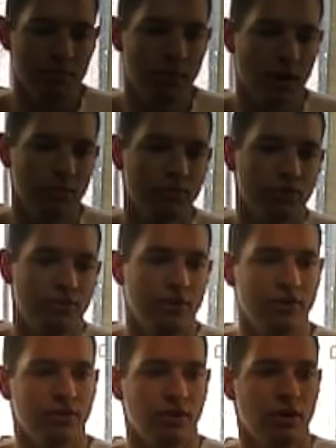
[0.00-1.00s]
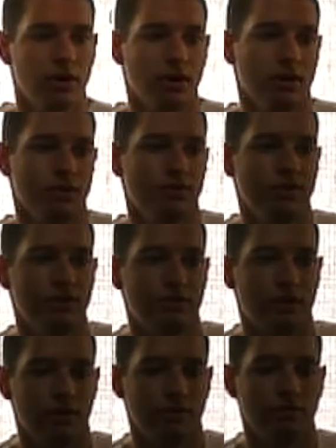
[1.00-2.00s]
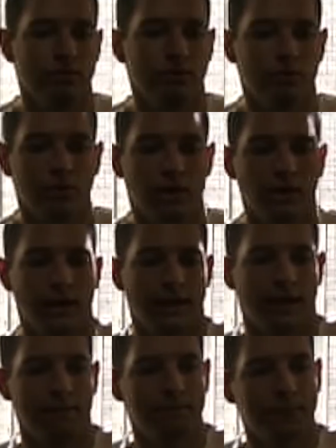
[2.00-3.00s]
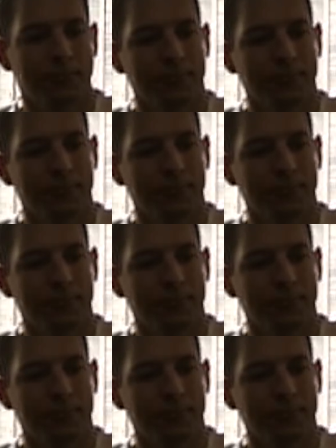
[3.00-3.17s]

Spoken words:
But I'm sure cheese connoisseurs would not like that.